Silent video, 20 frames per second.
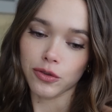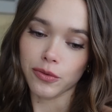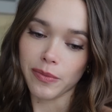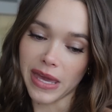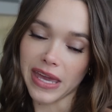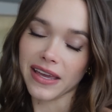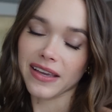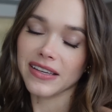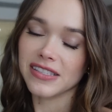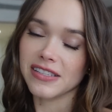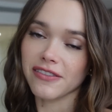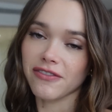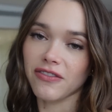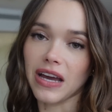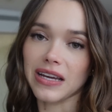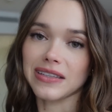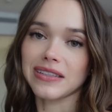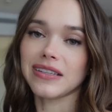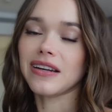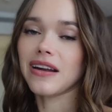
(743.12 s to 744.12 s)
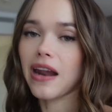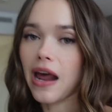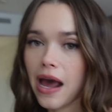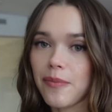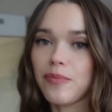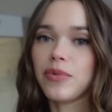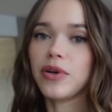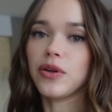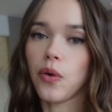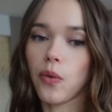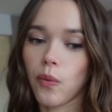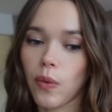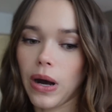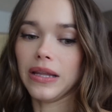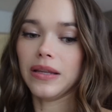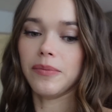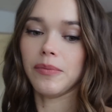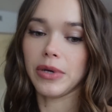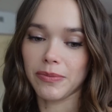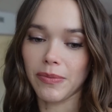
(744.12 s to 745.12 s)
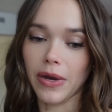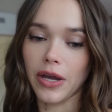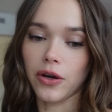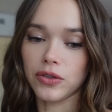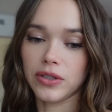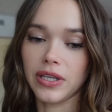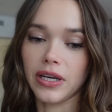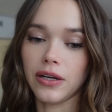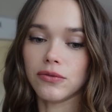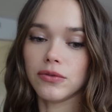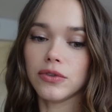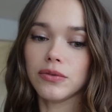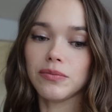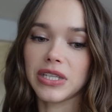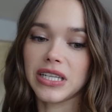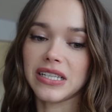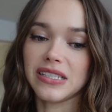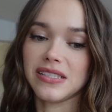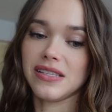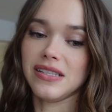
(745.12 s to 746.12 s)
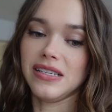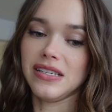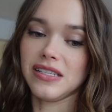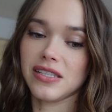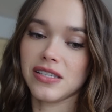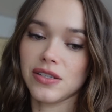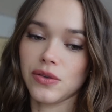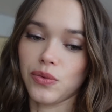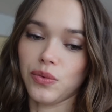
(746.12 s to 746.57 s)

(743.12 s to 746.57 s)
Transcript: to make is the fact that it happened while I'm at my hotel room because this